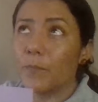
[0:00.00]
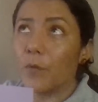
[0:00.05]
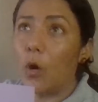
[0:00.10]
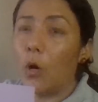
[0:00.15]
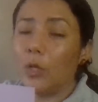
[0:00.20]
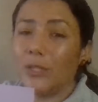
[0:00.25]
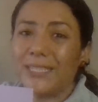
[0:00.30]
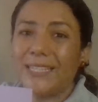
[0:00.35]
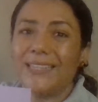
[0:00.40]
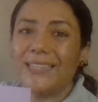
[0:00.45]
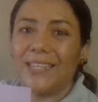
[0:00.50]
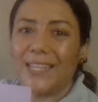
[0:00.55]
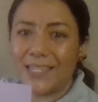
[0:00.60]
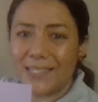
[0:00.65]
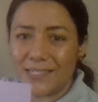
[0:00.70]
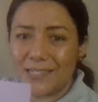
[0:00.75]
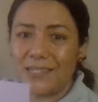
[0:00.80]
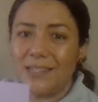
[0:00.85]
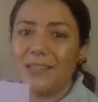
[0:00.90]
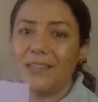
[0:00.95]
all the
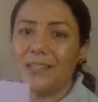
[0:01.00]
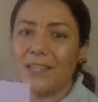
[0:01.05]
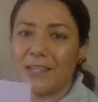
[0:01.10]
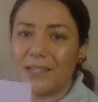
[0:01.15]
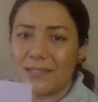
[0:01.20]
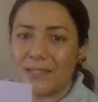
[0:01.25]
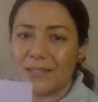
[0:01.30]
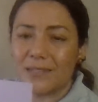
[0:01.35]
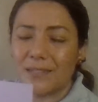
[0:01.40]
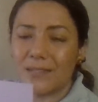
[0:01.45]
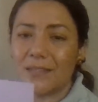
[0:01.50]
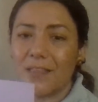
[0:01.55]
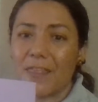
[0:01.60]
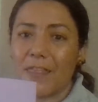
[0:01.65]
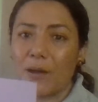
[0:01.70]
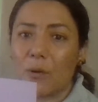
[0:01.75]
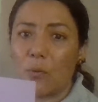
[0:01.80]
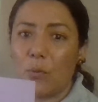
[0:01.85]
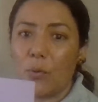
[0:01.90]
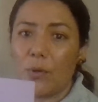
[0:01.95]
lesson lists
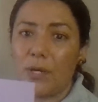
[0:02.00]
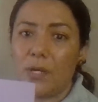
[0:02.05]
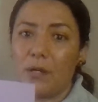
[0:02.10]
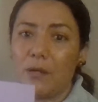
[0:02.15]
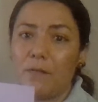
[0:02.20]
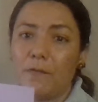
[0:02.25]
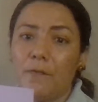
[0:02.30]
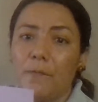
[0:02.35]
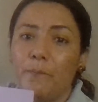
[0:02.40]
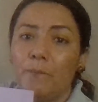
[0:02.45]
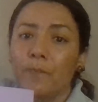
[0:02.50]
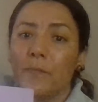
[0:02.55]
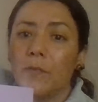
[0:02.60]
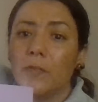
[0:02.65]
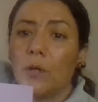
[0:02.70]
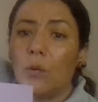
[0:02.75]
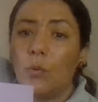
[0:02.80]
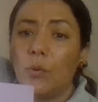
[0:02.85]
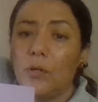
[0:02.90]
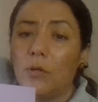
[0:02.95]
that
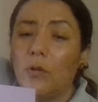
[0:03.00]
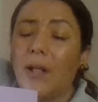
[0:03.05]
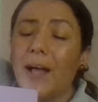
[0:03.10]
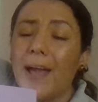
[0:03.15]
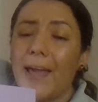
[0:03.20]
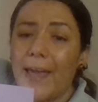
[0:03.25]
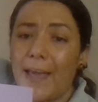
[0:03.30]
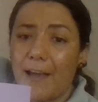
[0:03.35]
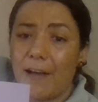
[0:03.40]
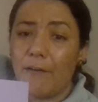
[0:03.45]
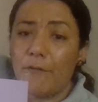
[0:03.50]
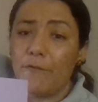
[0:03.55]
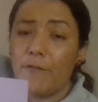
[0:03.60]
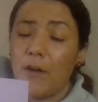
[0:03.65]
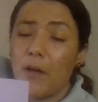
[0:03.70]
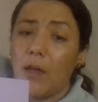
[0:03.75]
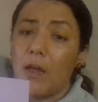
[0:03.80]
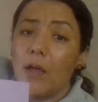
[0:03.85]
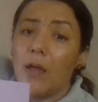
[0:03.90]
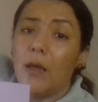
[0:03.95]
we'll have
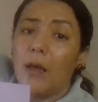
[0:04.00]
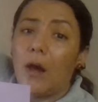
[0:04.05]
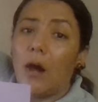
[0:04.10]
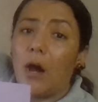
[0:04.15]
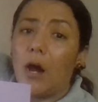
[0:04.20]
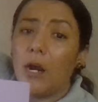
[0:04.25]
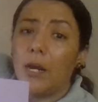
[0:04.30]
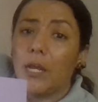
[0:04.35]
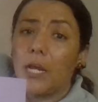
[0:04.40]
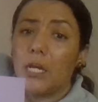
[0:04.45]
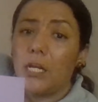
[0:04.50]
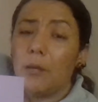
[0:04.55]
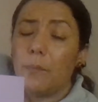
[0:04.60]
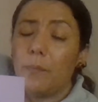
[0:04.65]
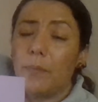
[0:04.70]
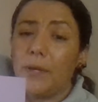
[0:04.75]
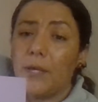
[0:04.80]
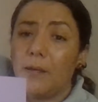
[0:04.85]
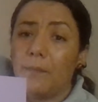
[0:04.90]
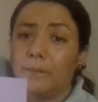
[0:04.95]
are going to
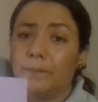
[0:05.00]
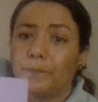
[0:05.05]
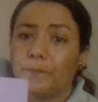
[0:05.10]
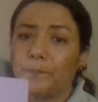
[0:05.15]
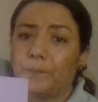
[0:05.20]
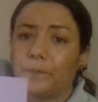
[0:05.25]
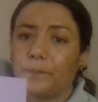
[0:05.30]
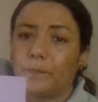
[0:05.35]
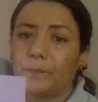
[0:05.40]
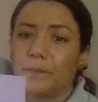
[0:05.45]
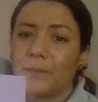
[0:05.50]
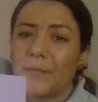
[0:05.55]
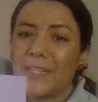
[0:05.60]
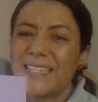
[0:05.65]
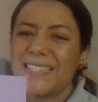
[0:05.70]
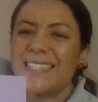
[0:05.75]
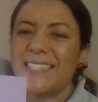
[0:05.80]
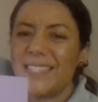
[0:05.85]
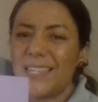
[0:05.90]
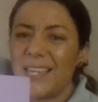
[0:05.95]
be
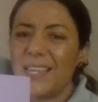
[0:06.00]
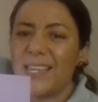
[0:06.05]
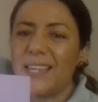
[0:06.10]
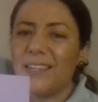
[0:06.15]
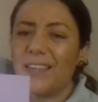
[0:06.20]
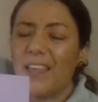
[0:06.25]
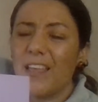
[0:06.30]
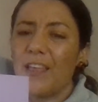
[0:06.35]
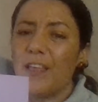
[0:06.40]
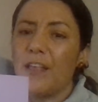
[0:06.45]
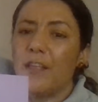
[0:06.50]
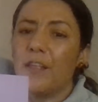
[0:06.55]
seen